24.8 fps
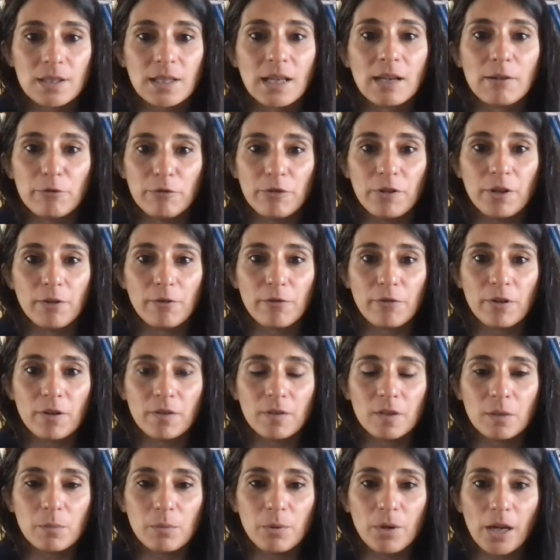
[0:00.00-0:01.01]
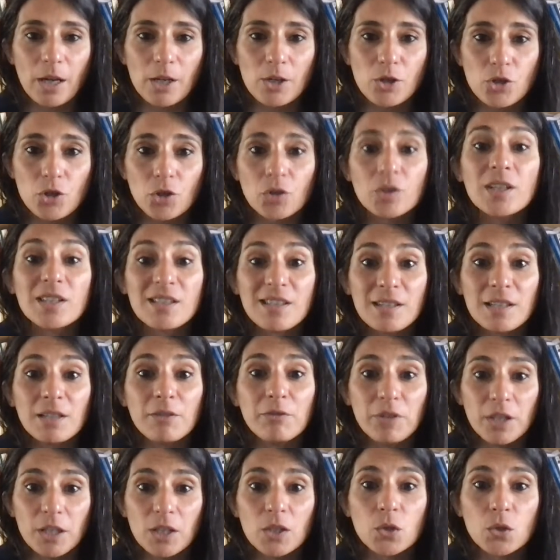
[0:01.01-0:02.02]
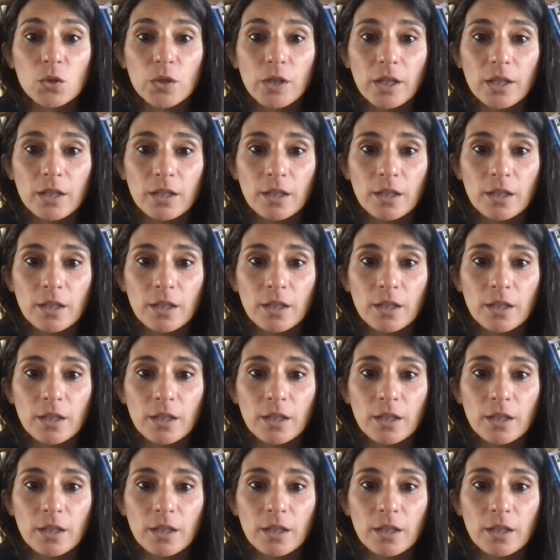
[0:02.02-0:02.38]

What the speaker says: suffering from depression, this is a victory.